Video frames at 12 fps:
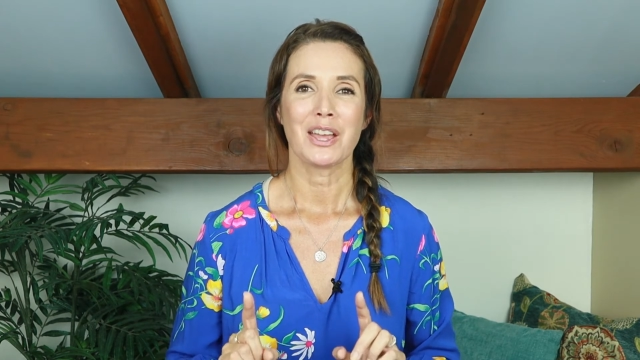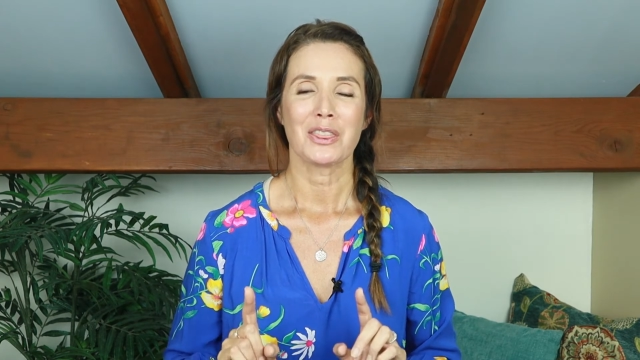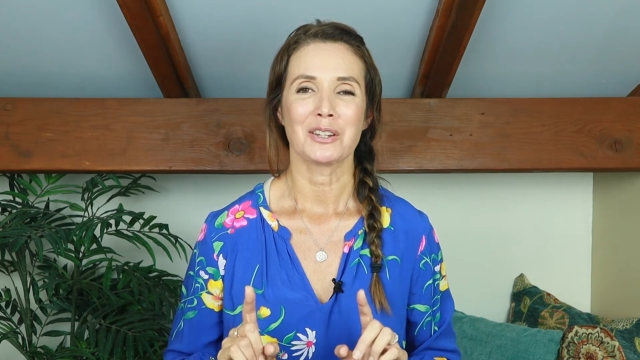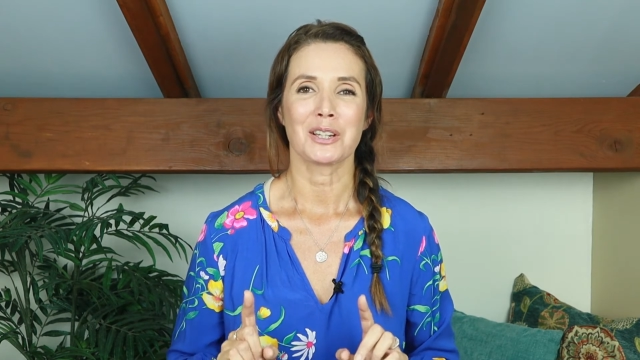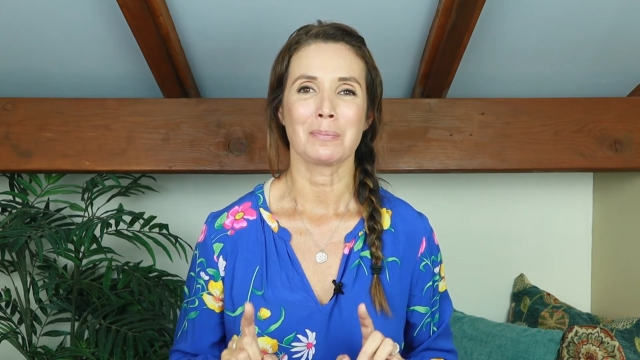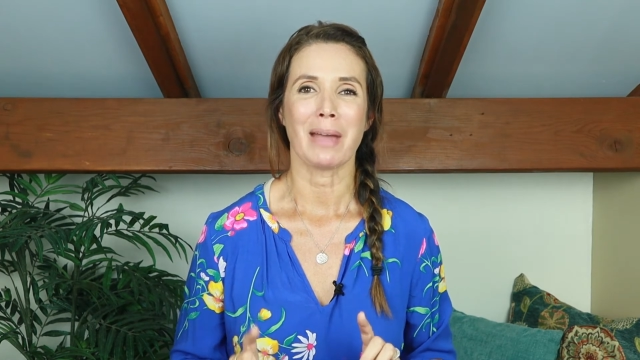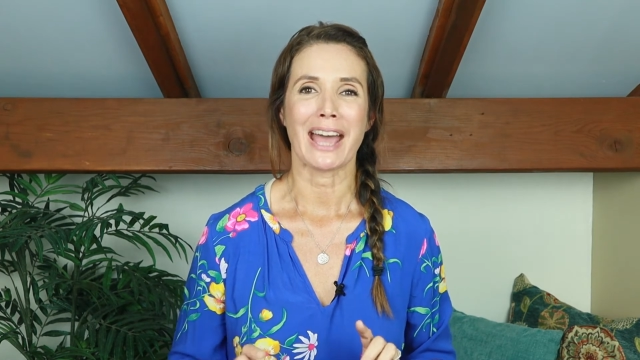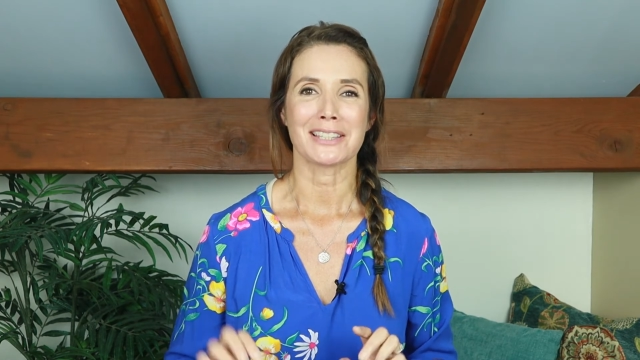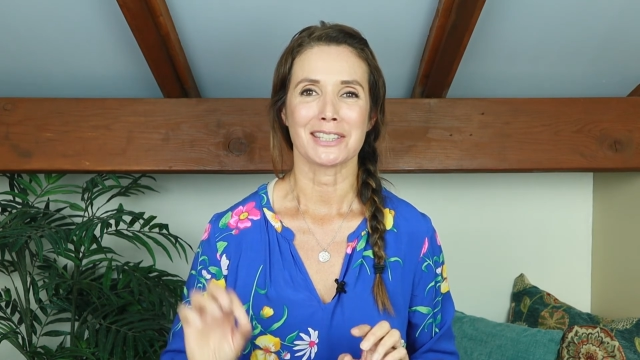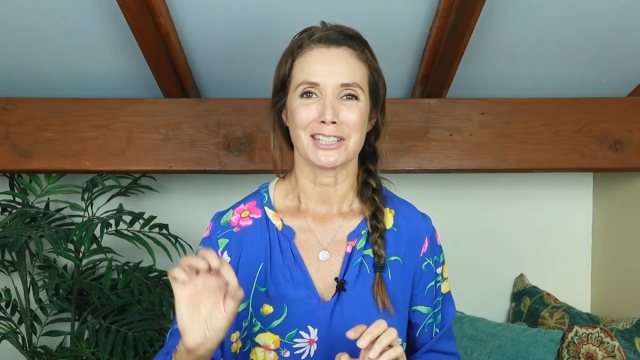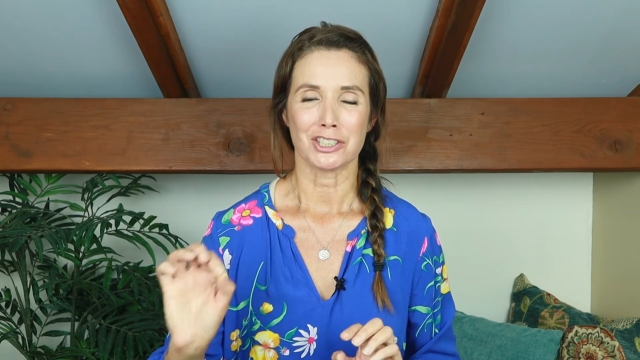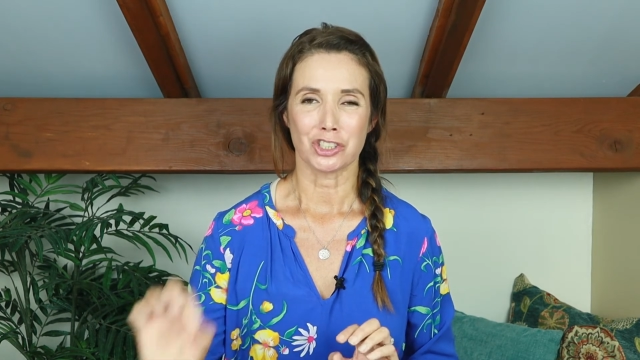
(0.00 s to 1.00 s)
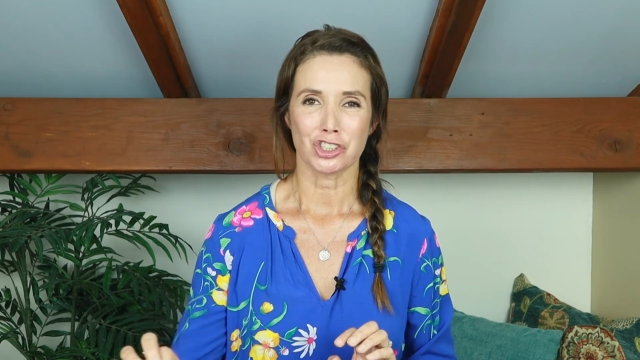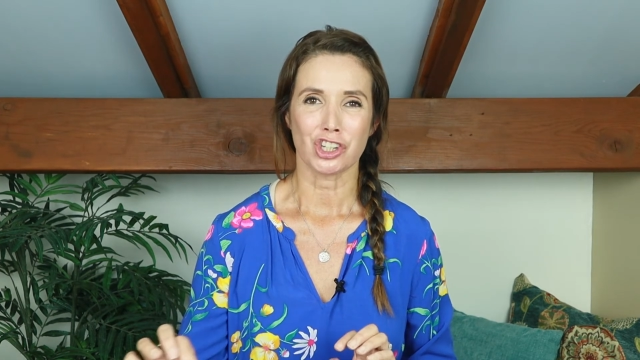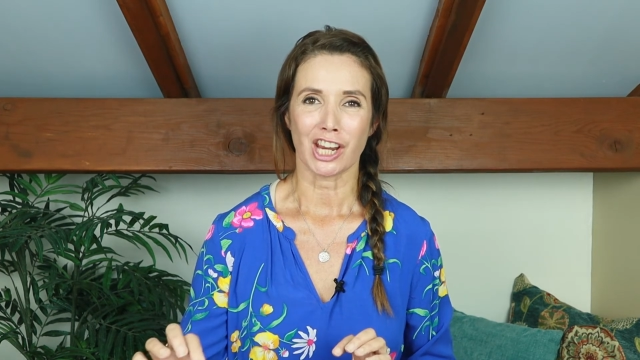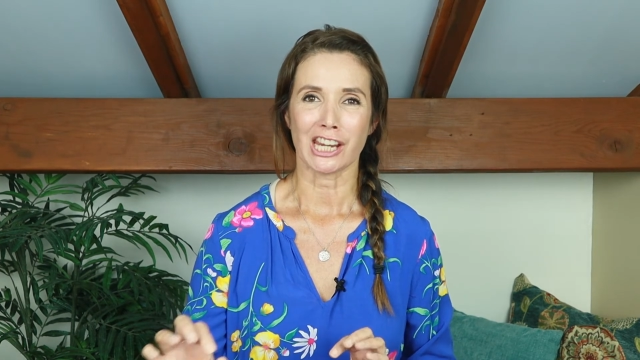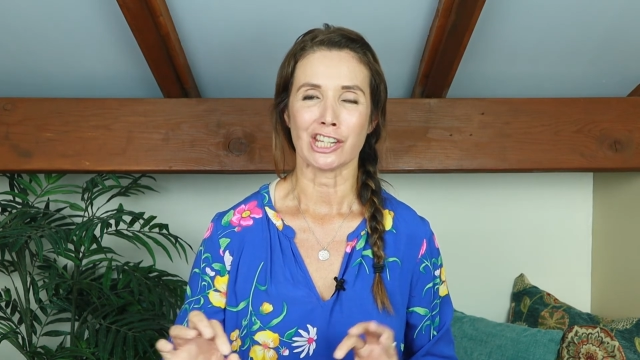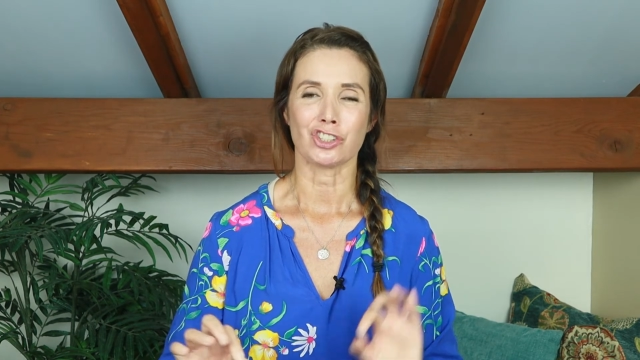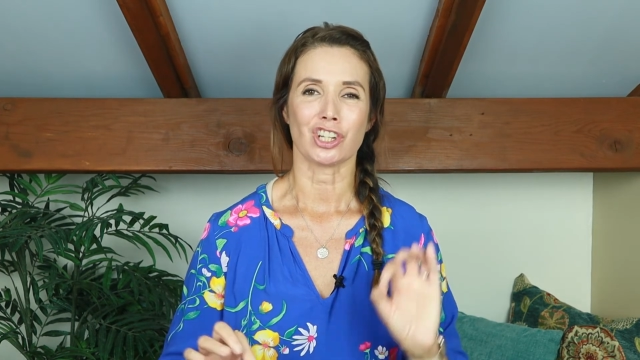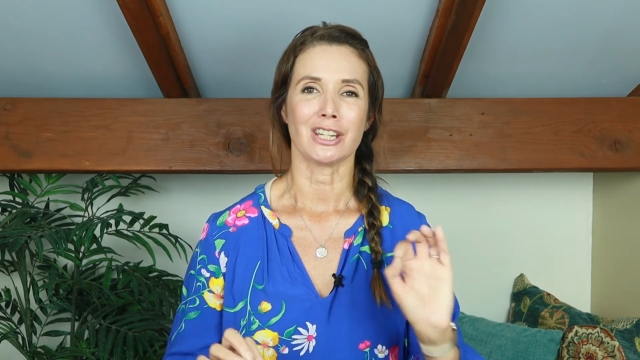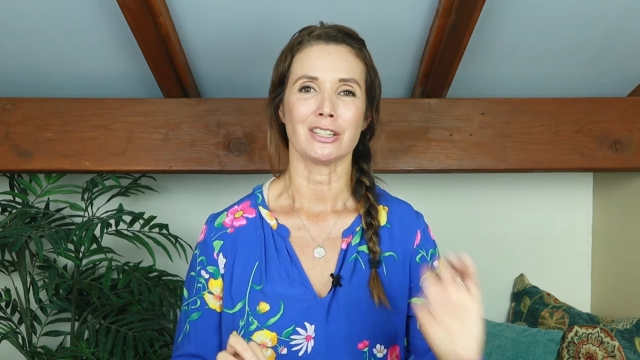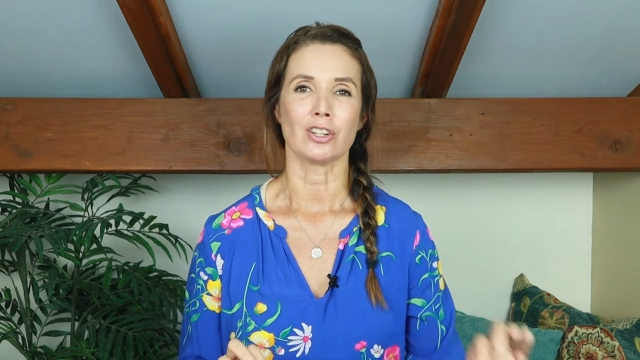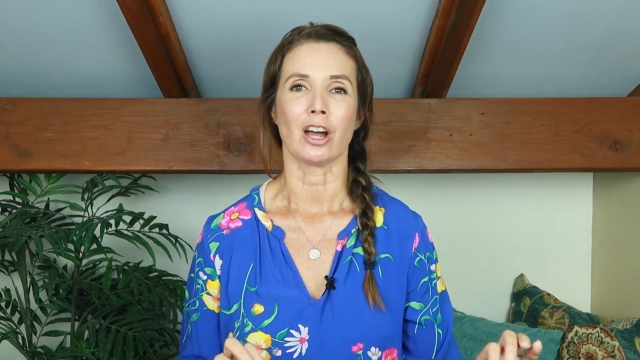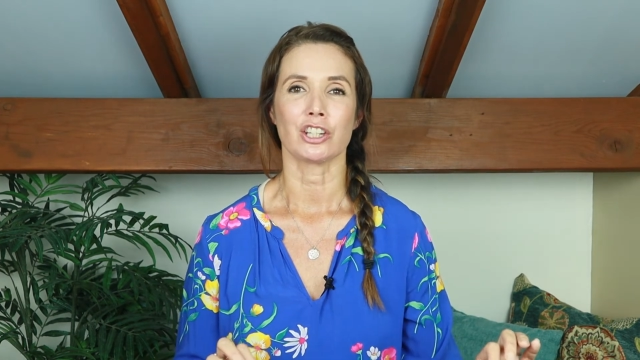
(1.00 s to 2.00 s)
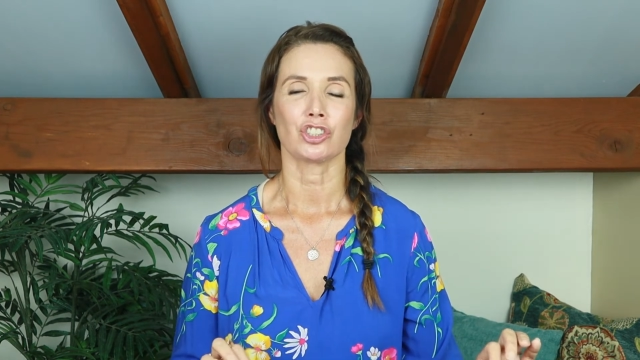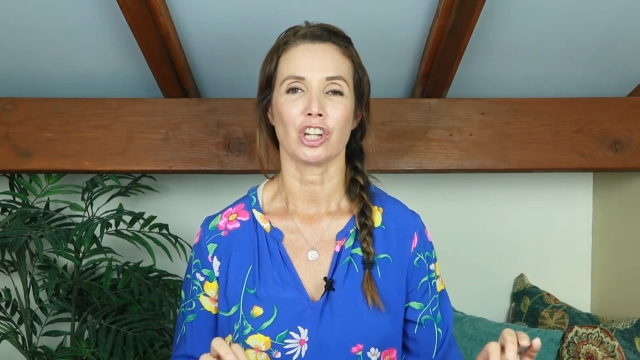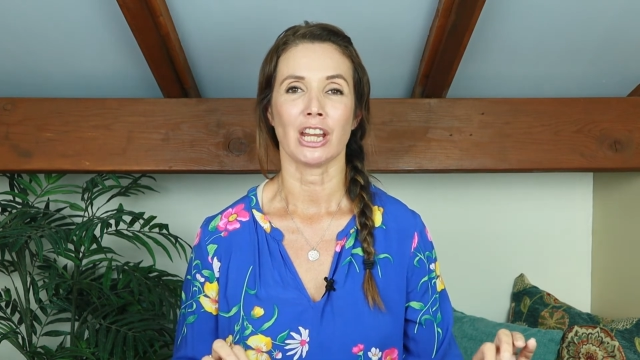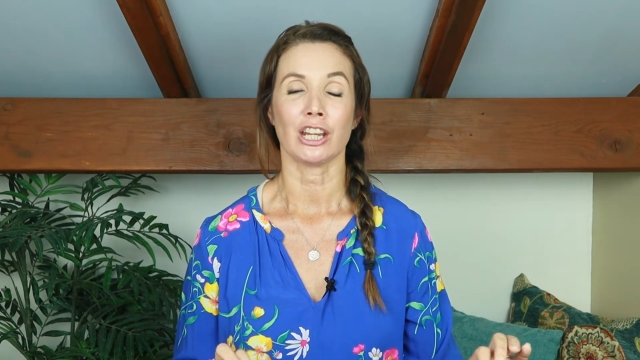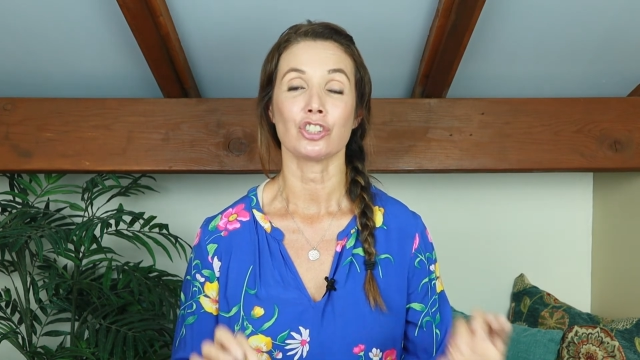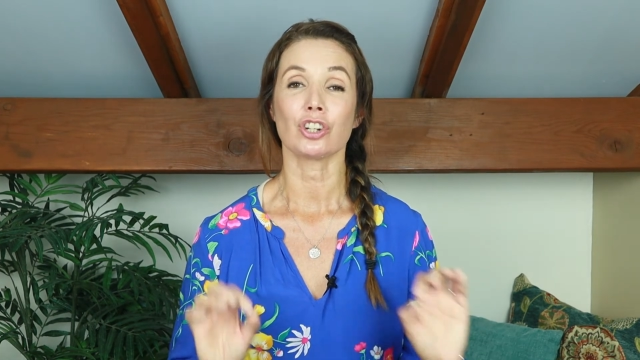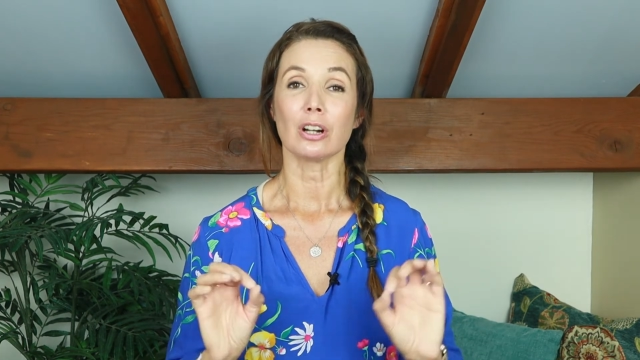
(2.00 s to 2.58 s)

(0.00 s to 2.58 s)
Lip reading: the capacity to change and not change,